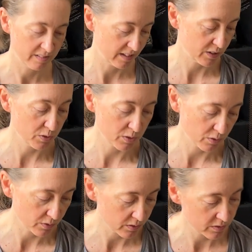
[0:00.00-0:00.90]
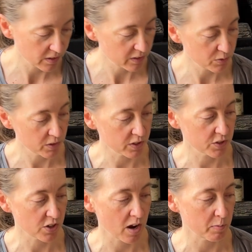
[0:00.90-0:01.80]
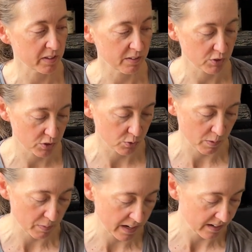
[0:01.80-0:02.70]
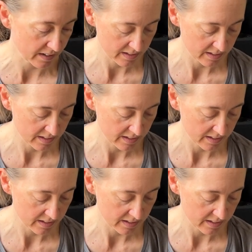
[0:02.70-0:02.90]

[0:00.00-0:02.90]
they do the they do a good job and they have good gripping.